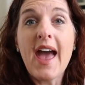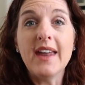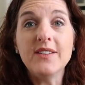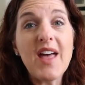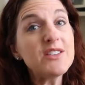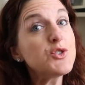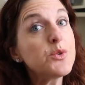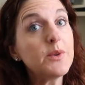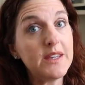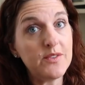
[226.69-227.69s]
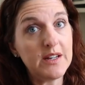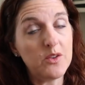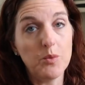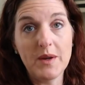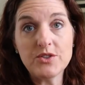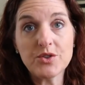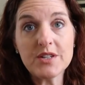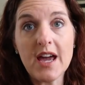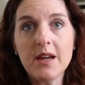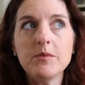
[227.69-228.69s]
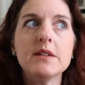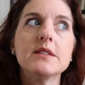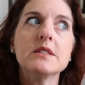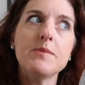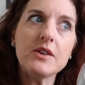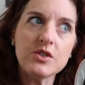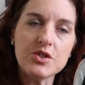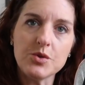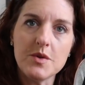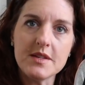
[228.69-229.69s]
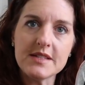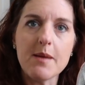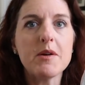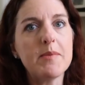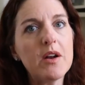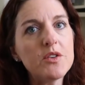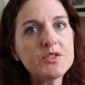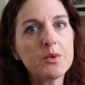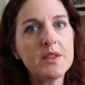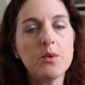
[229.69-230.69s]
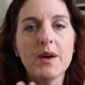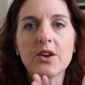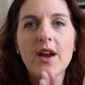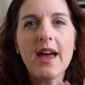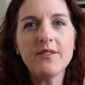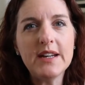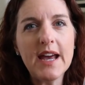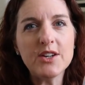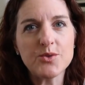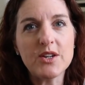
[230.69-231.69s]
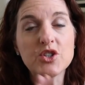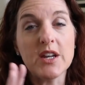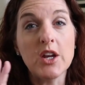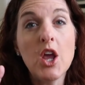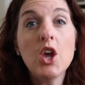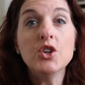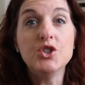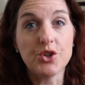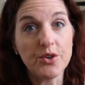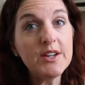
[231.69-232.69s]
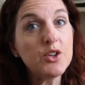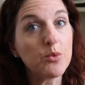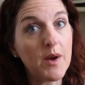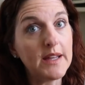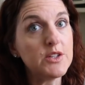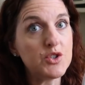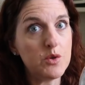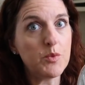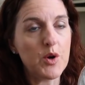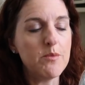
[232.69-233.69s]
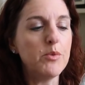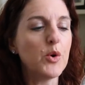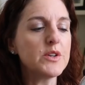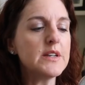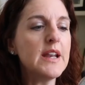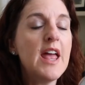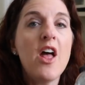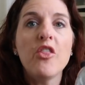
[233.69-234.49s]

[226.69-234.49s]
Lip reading: And that's true even in the winter time. It's especially true in the summer, but also in the winter, having hydration during your run is super important.